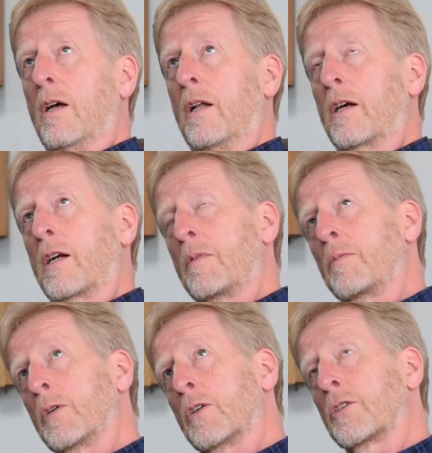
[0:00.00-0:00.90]
And I can
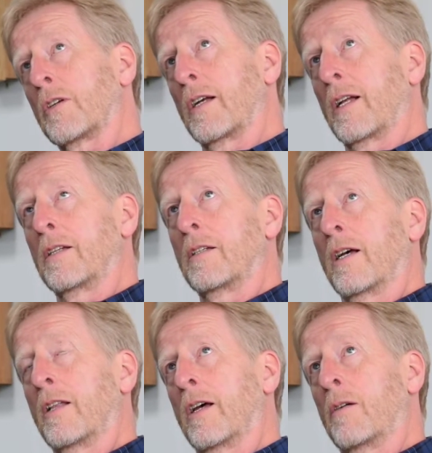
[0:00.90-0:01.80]
remember we also had a
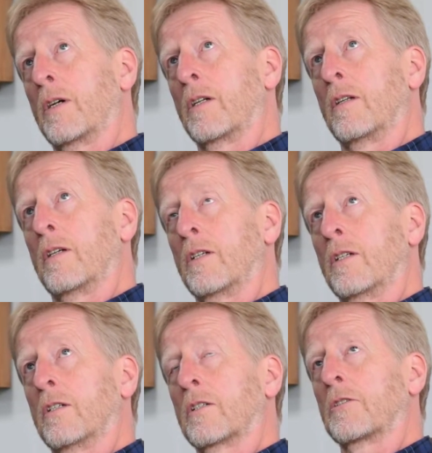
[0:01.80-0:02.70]
day there when
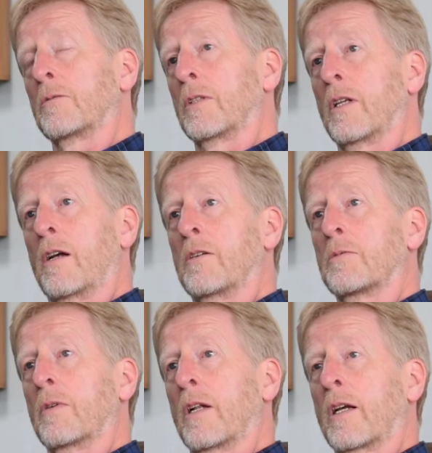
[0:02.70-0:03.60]
Yorkshire were there as
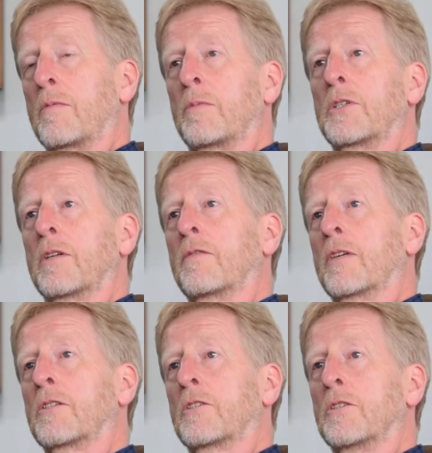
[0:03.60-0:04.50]
well. I can remember seeing
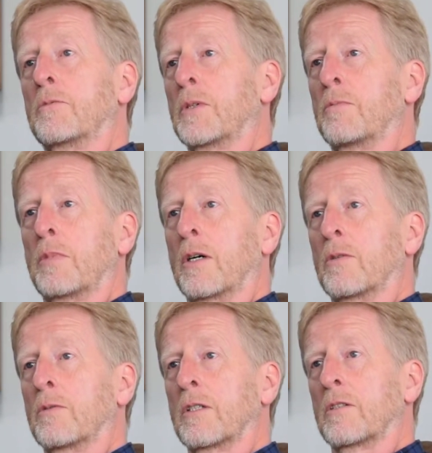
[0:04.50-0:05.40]
Fred Truman bowl,
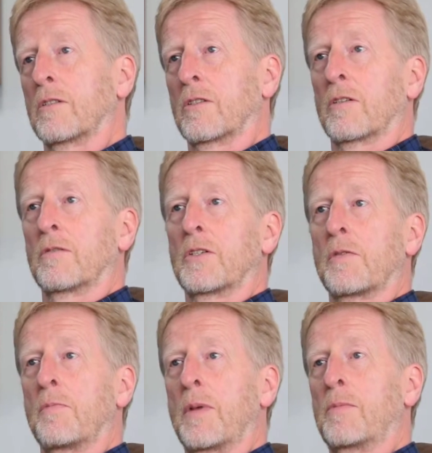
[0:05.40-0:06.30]
which is sort of a
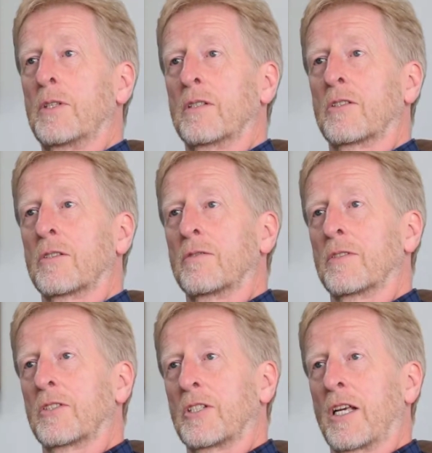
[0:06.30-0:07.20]
memory that sort of
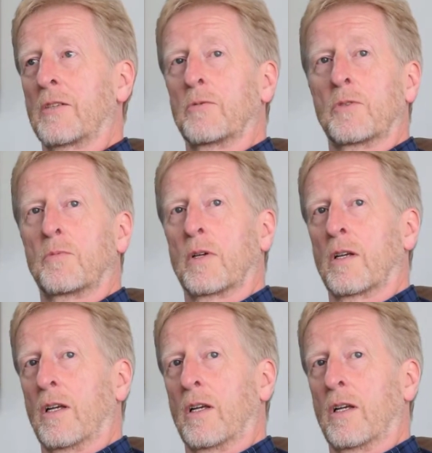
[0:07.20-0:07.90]
stayed with me.